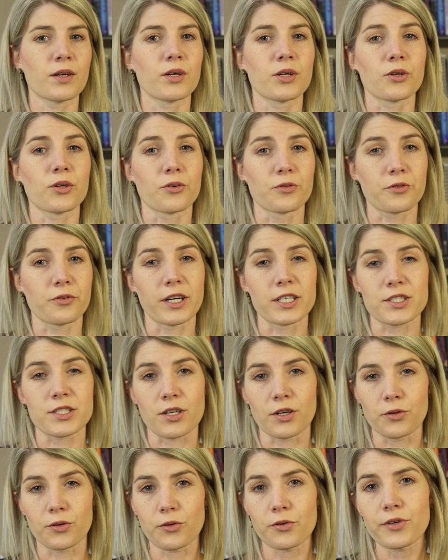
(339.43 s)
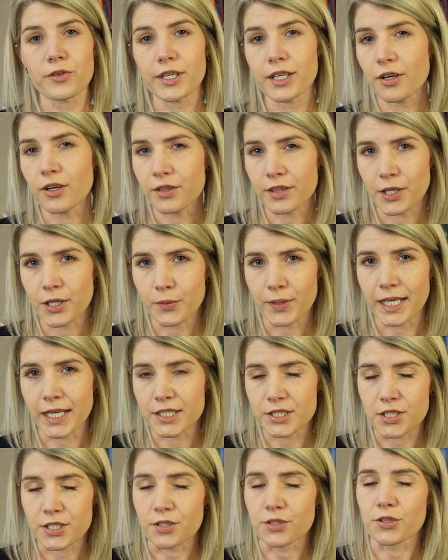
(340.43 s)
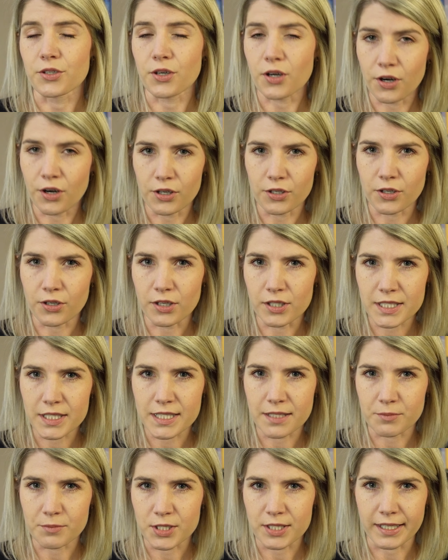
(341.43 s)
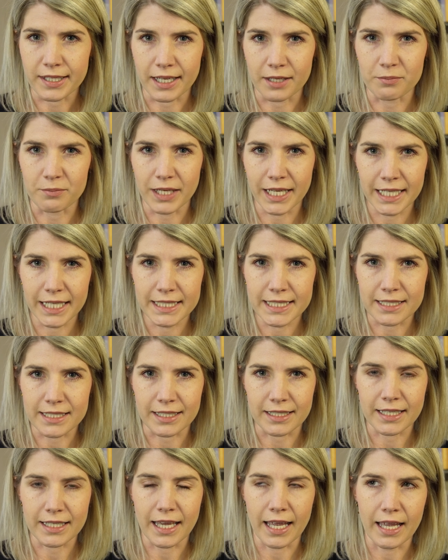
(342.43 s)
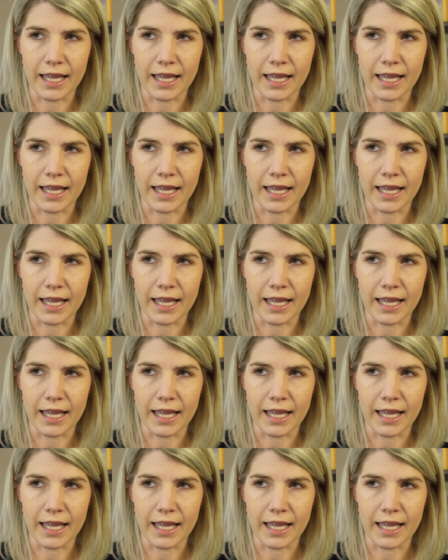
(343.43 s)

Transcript: Your friends are already on their way, so you can't ask them to come later,